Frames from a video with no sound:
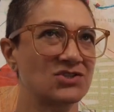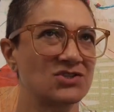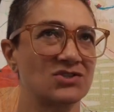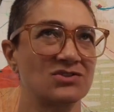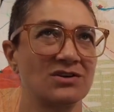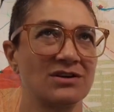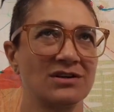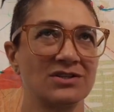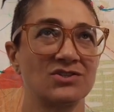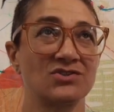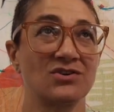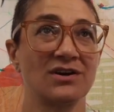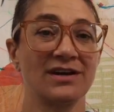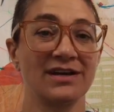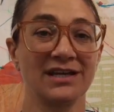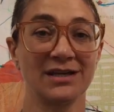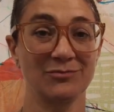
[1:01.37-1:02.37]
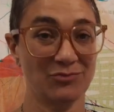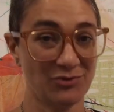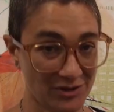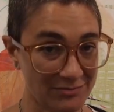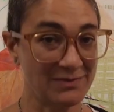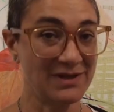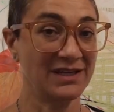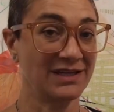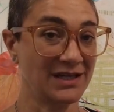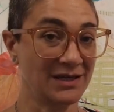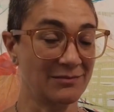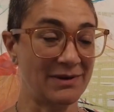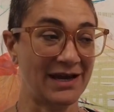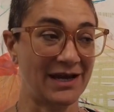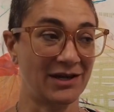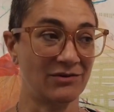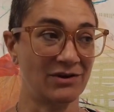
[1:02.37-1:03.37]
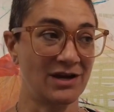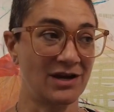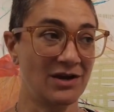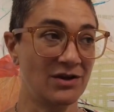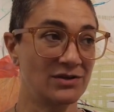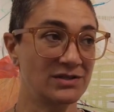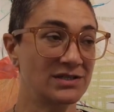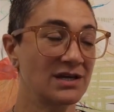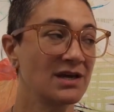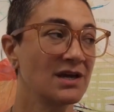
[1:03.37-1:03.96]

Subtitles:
strong drawing and printmaking background.